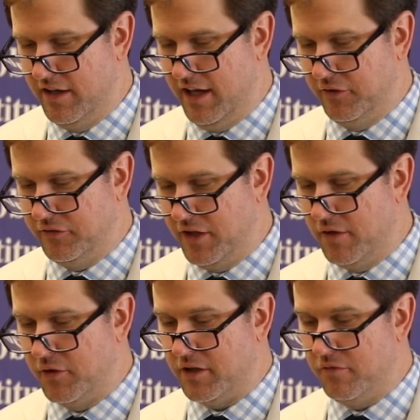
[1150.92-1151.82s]
And instead
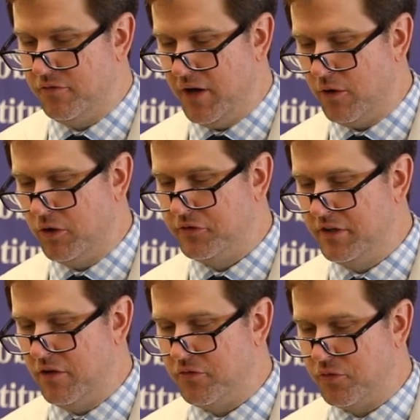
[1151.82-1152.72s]
of a
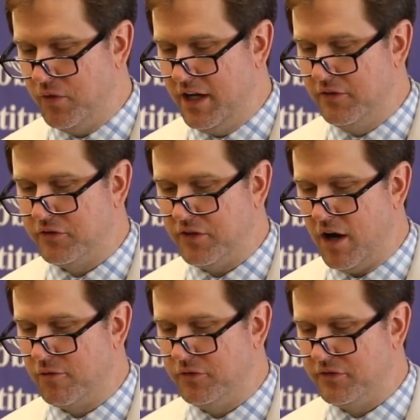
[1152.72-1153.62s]
confederacy of free and
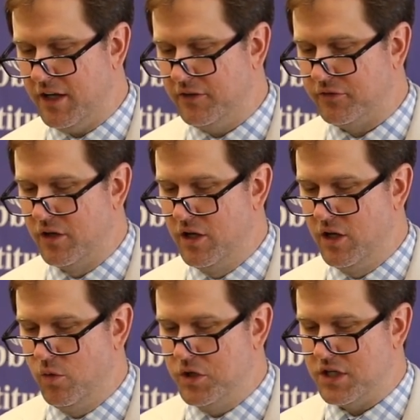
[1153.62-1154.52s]
sovereign states,
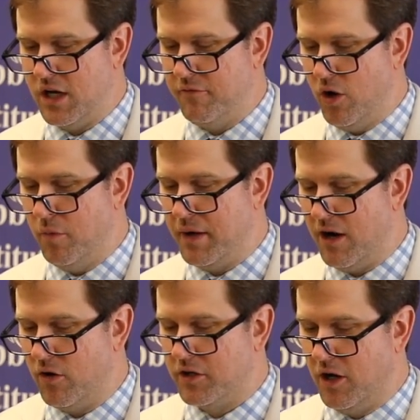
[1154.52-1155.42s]
we should have all
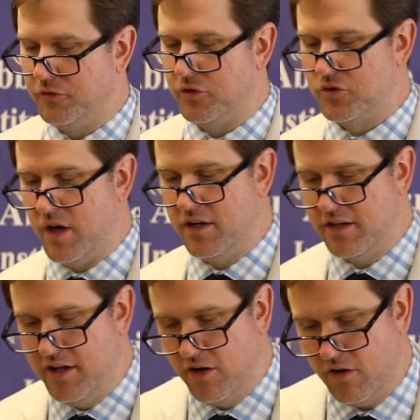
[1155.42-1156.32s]
power
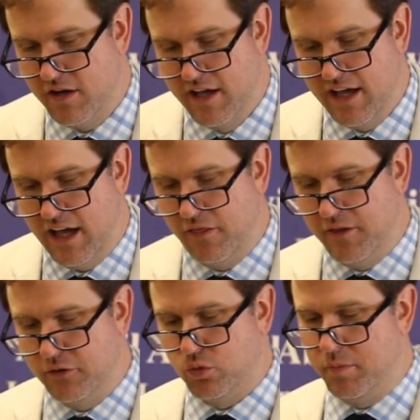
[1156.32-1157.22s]
concentrated here,
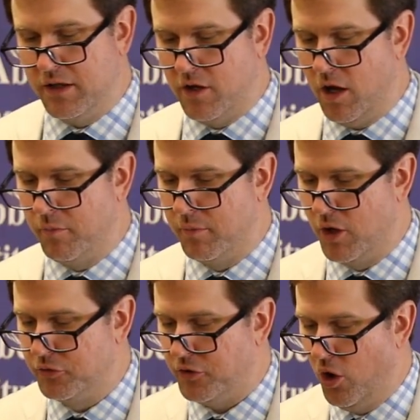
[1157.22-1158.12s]
and this would become the
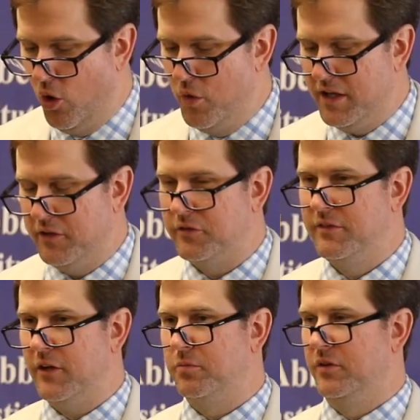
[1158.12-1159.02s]
most odious
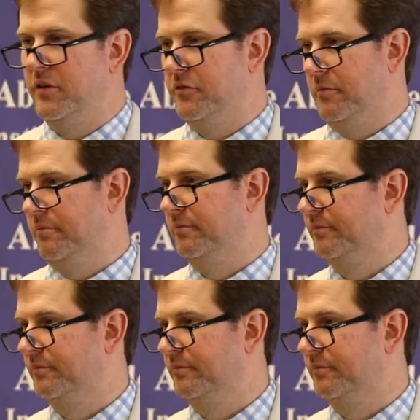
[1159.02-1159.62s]
despotism.